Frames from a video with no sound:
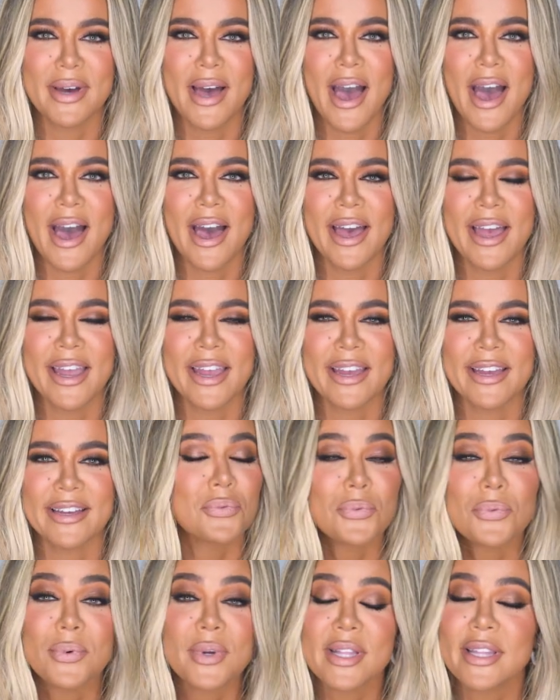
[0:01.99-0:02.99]

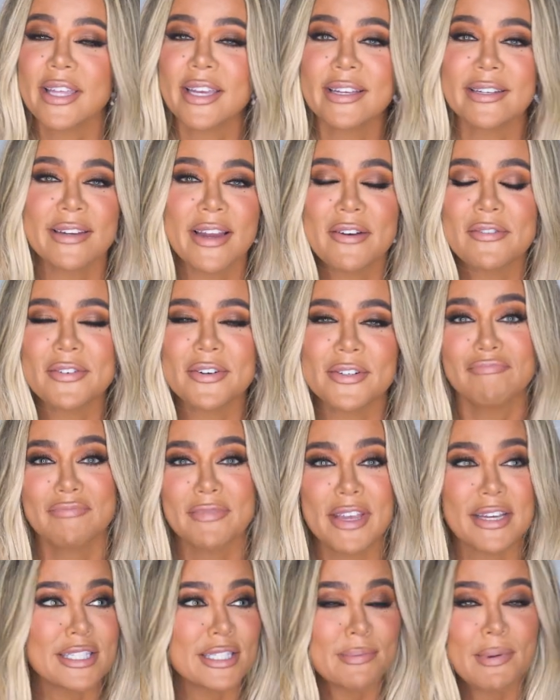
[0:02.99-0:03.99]
I really never
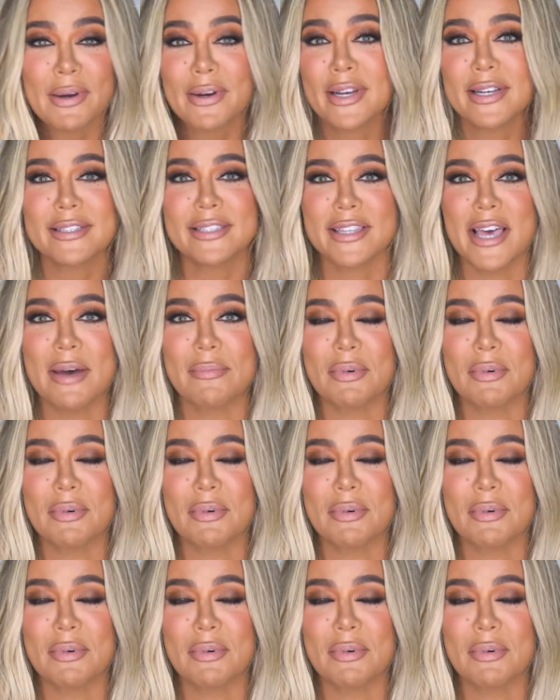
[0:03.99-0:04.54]
experienced that